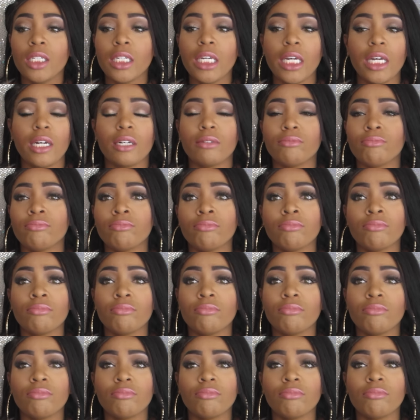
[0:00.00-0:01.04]
yeah.
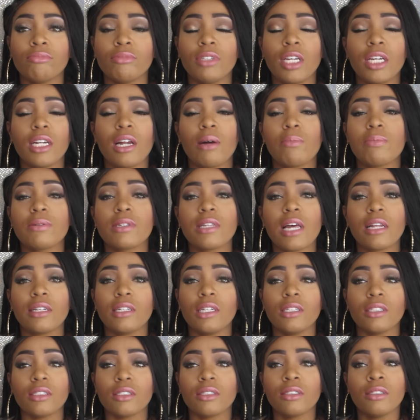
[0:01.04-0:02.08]
Yeah, that was that
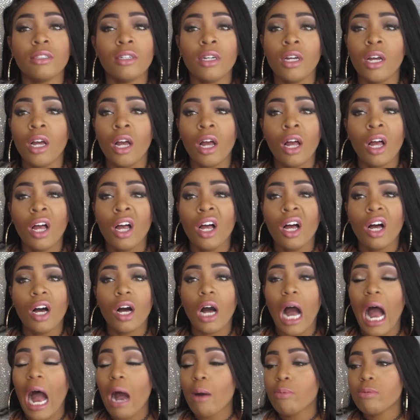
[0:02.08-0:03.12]
dinner.
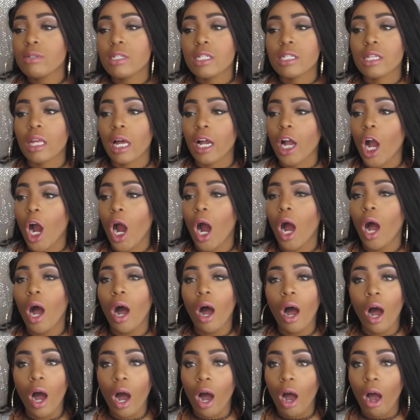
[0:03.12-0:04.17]
I was like,
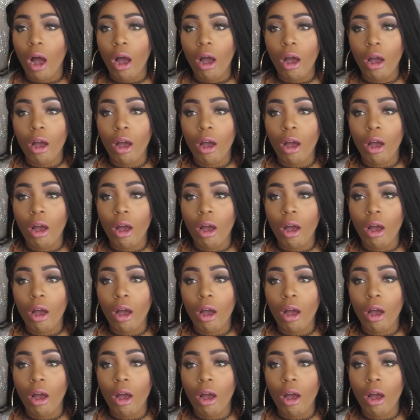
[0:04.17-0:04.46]
huh.